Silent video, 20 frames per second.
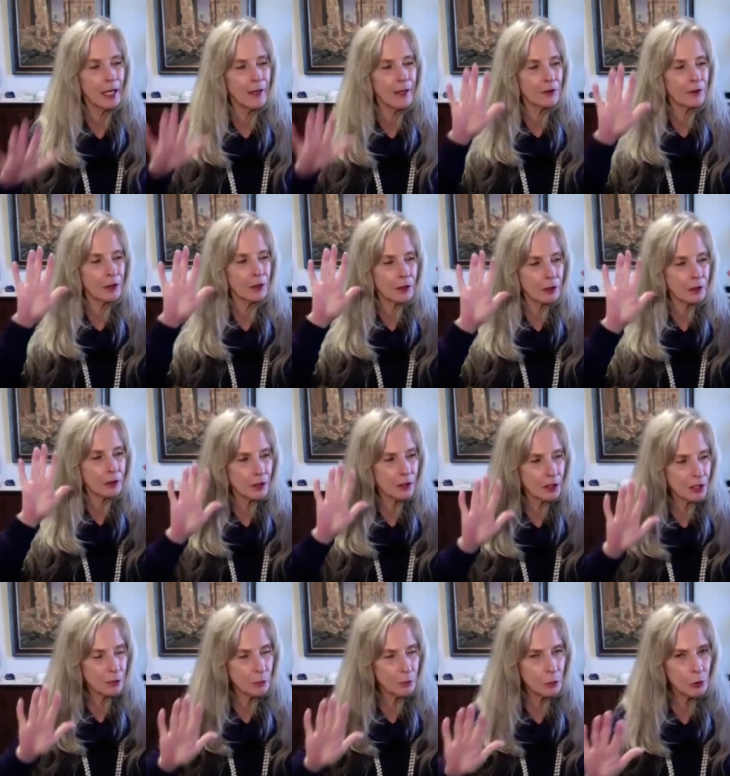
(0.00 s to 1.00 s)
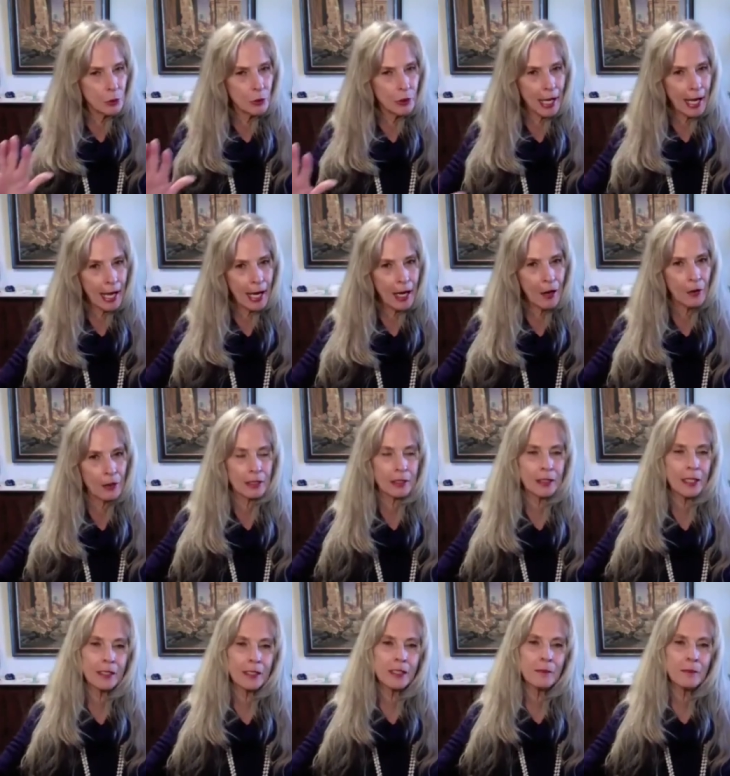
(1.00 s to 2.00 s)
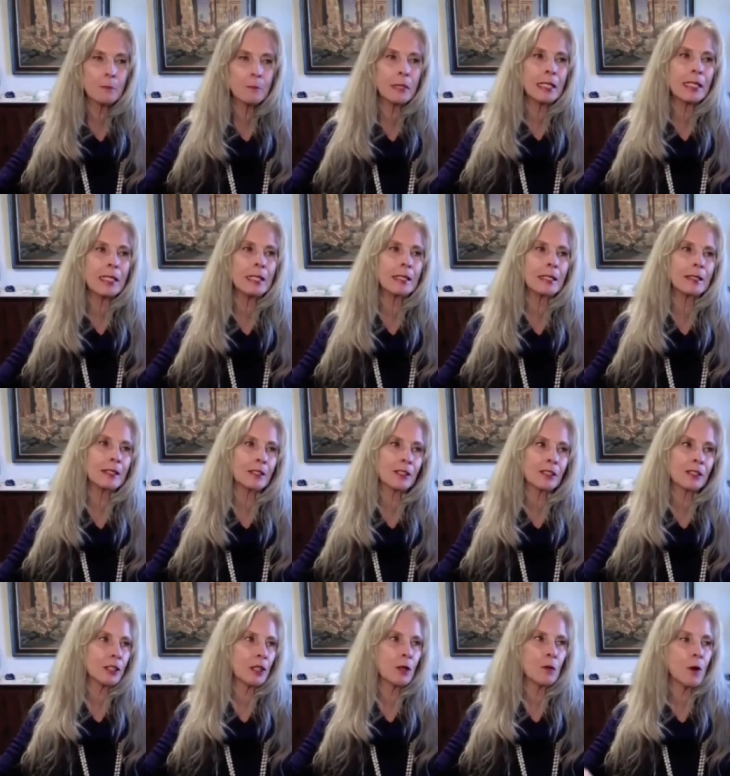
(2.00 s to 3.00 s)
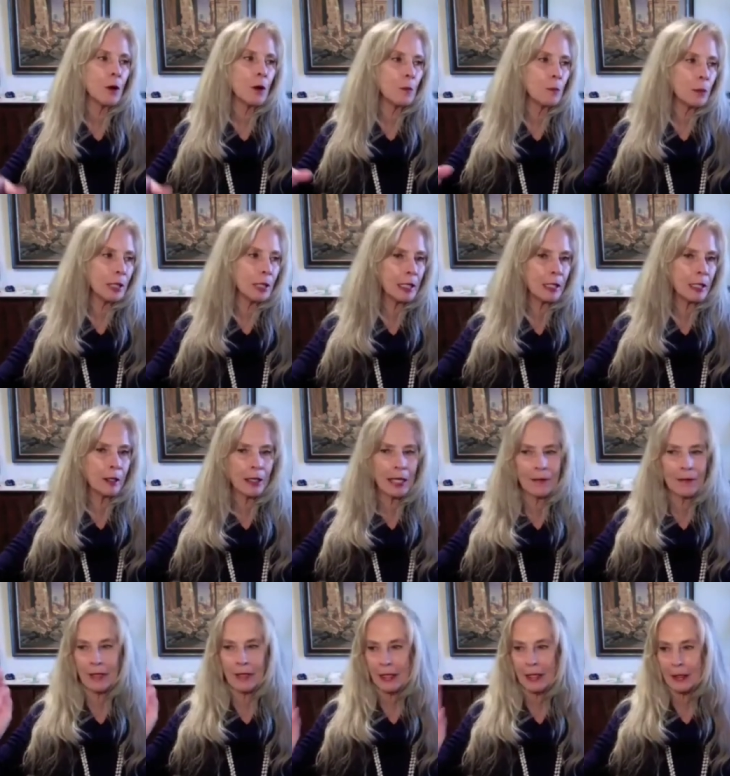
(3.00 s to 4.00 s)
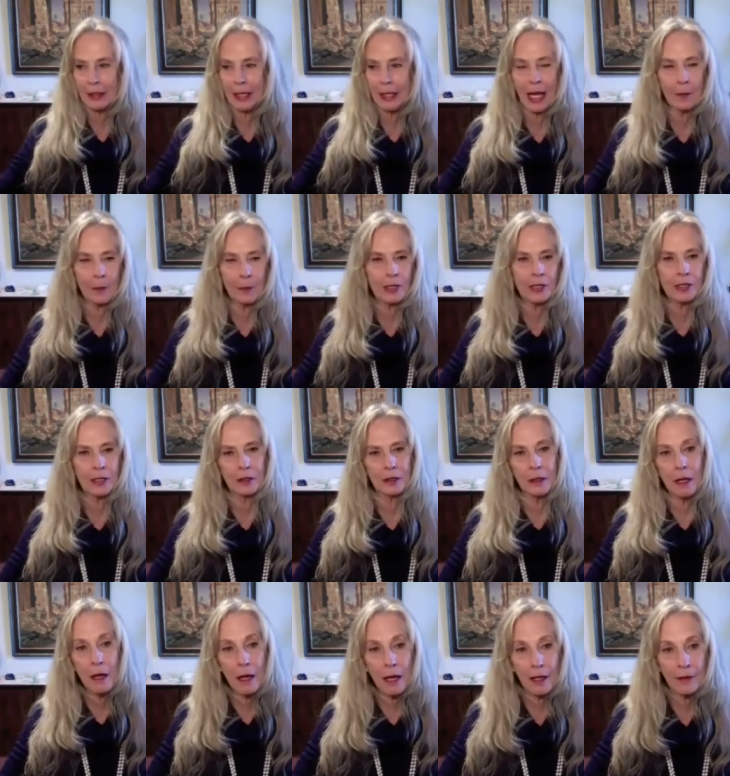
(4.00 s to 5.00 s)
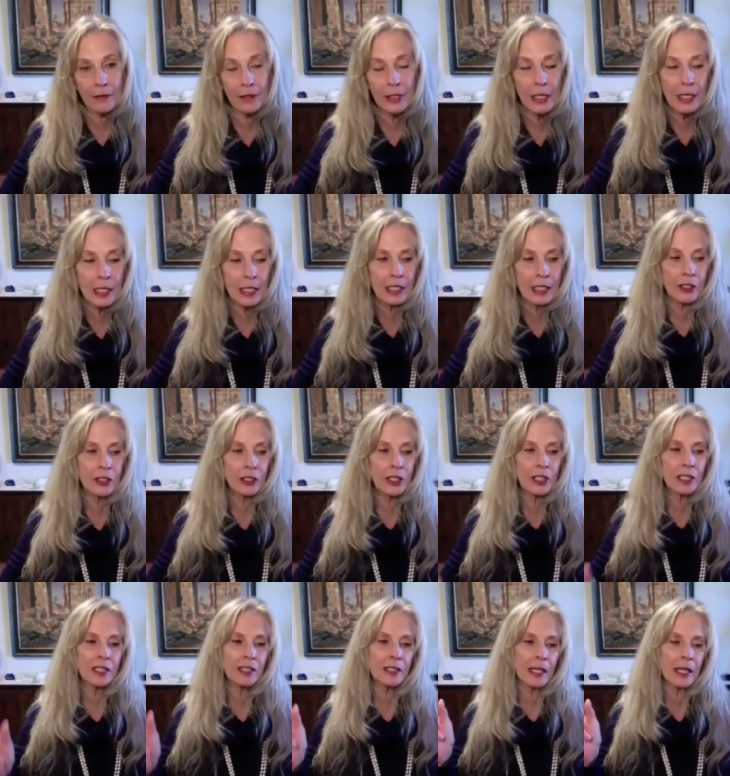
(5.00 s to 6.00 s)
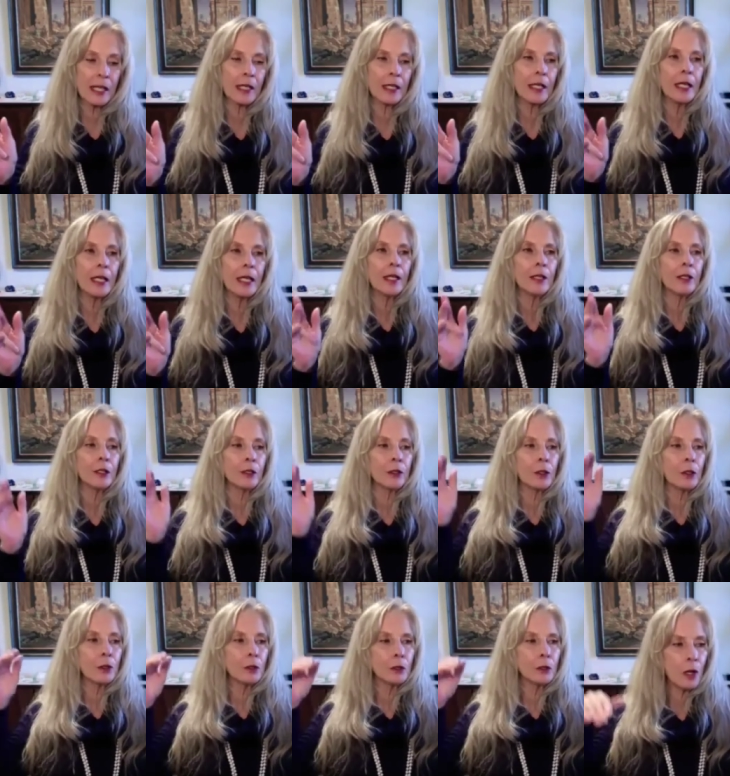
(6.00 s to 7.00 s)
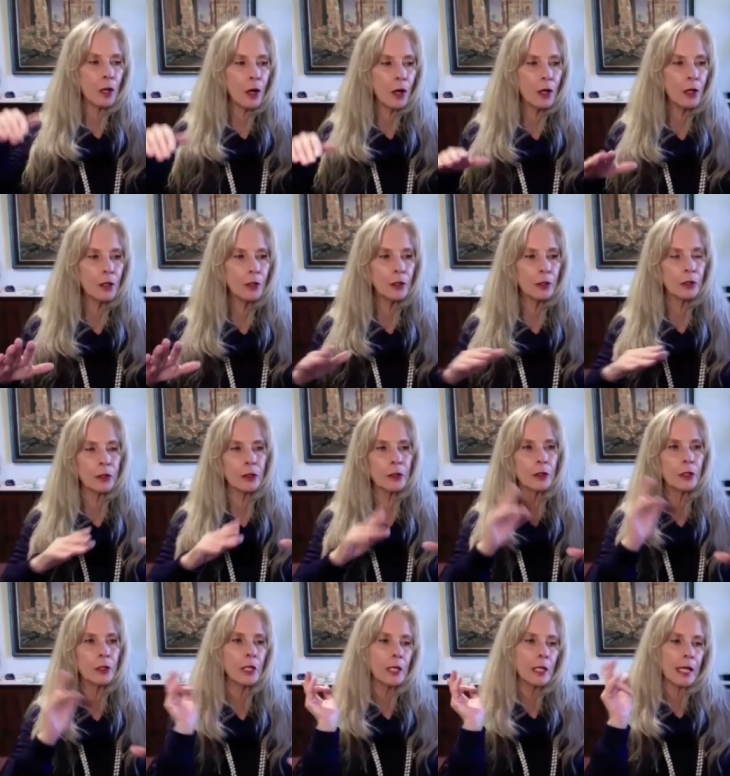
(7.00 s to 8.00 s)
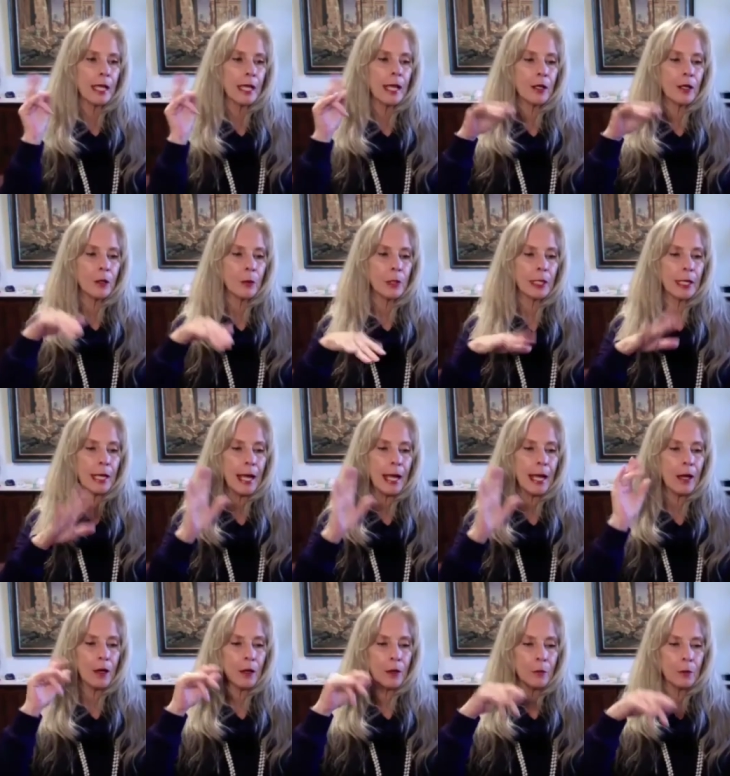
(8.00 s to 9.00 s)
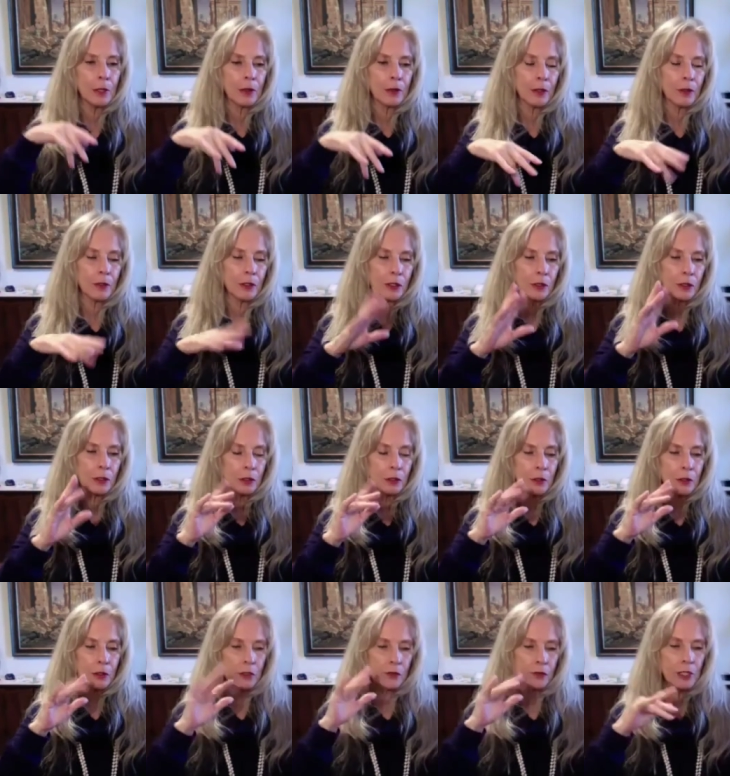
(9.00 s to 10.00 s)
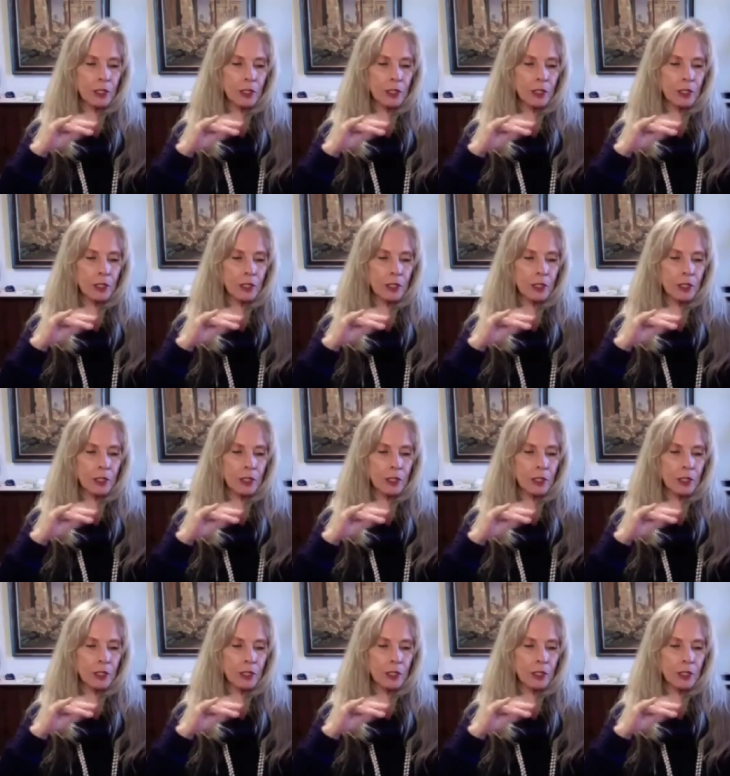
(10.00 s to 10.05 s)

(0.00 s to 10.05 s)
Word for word: Life starts to smooth out. It doesn't mean that there still won't be everything that happens in life. It's just that you're no longer echoing out with those